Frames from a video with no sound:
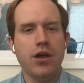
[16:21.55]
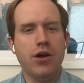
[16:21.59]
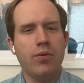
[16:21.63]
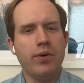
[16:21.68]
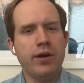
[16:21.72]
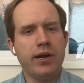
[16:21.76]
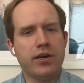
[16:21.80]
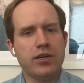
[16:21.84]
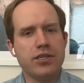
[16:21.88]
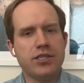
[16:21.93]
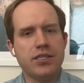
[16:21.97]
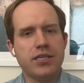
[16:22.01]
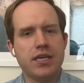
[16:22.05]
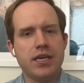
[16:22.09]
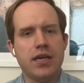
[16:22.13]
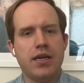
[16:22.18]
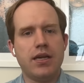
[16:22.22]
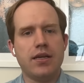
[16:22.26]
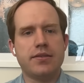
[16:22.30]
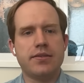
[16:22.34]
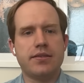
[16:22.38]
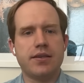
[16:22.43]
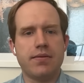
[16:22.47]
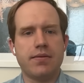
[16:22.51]
we are
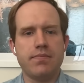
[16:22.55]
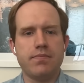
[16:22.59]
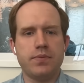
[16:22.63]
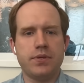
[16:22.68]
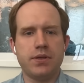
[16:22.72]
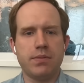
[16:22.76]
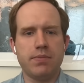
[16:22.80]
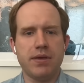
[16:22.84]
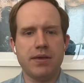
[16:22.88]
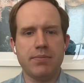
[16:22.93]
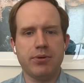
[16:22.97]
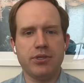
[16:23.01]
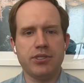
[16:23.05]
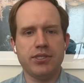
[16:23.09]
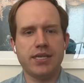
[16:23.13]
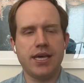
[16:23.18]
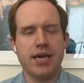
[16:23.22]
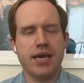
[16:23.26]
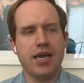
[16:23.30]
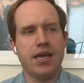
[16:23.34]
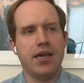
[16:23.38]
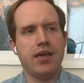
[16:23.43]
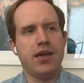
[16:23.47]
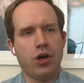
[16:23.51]
seeing some people
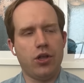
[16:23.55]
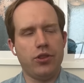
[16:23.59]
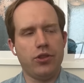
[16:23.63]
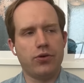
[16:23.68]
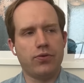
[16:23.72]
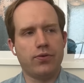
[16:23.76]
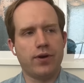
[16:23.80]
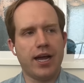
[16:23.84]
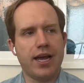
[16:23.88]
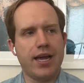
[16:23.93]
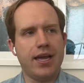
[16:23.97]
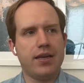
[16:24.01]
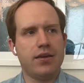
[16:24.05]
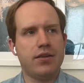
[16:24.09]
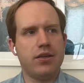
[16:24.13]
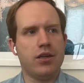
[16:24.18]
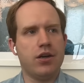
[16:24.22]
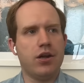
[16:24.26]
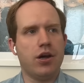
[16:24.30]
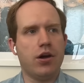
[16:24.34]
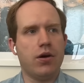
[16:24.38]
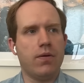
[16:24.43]
say on the right,